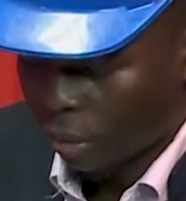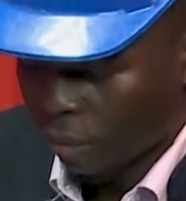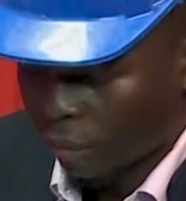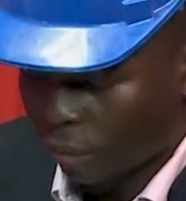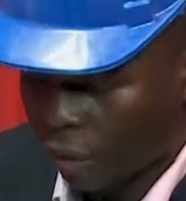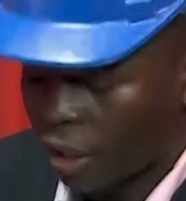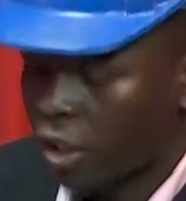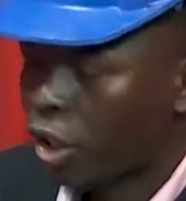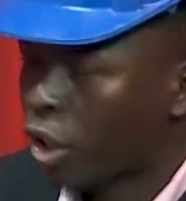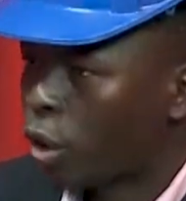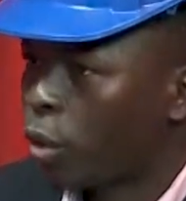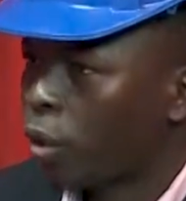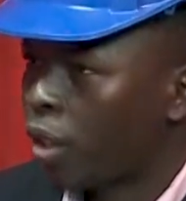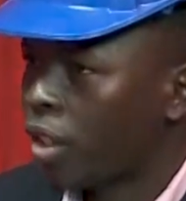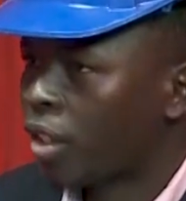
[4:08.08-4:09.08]
venture
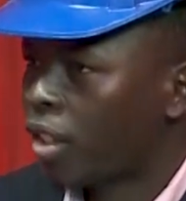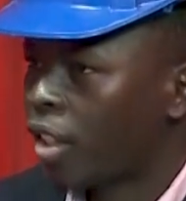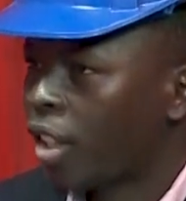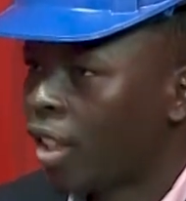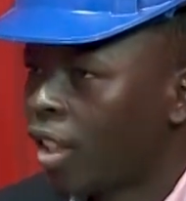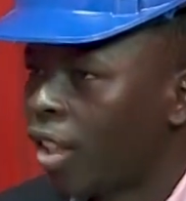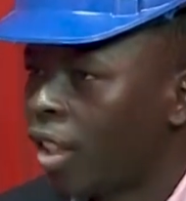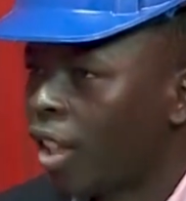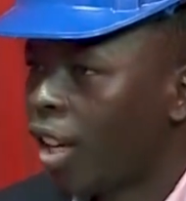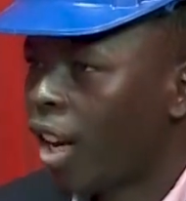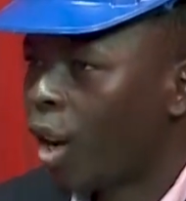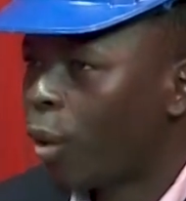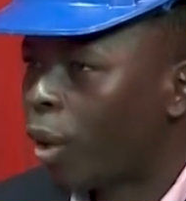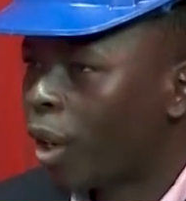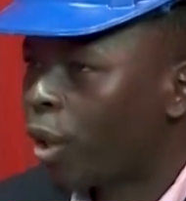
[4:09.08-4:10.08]
into this career,
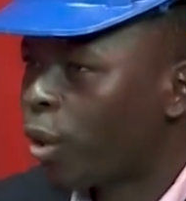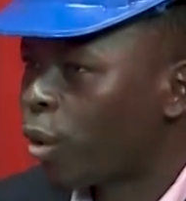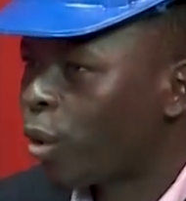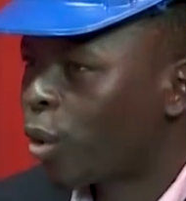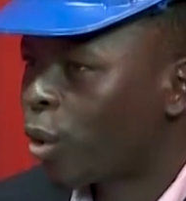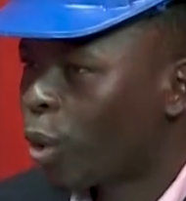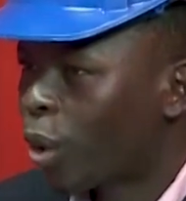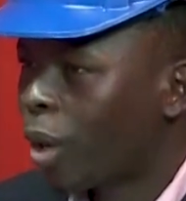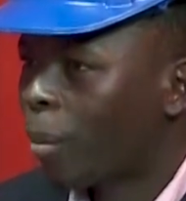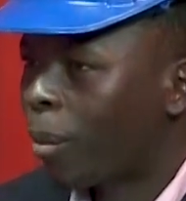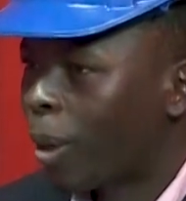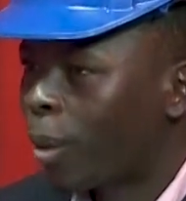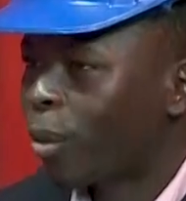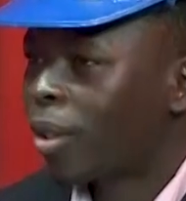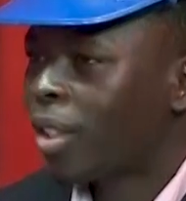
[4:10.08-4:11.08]
how can you talk
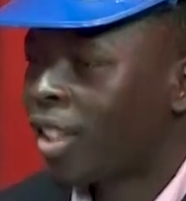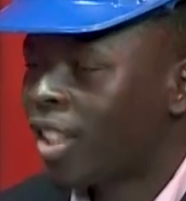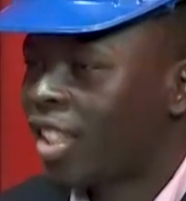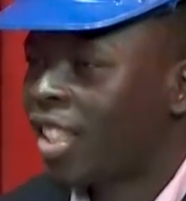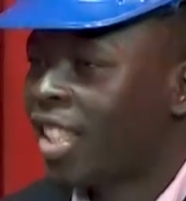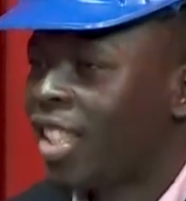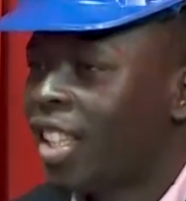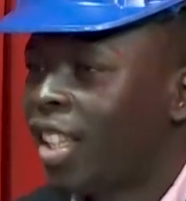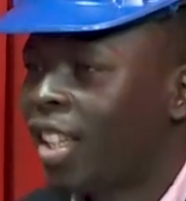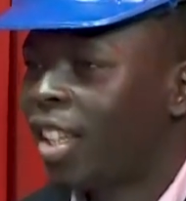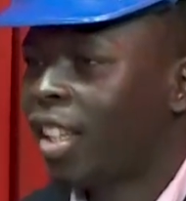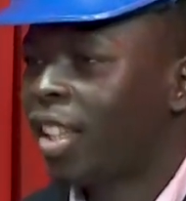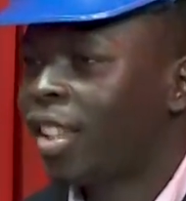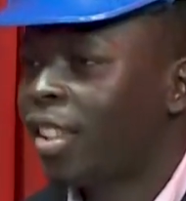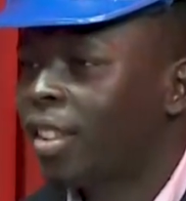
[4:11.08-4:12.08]
about it
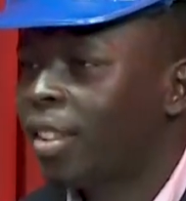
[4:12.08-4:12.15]
generally?